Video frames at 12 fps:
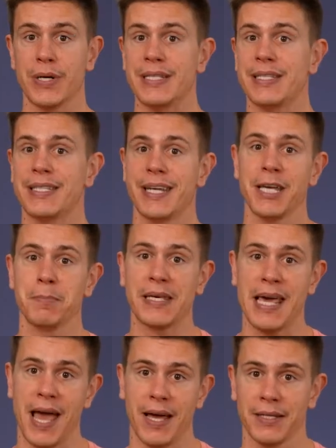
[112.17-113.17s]
is Team
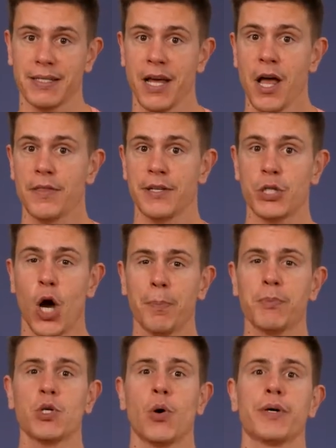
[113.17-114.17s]
Gantt, the
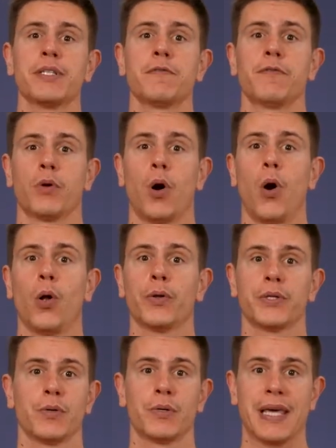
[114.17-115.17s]
top choice for
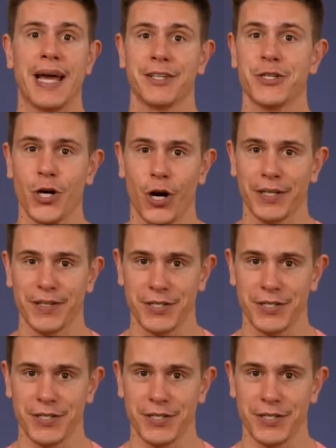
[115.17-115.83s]
all you Gantt chart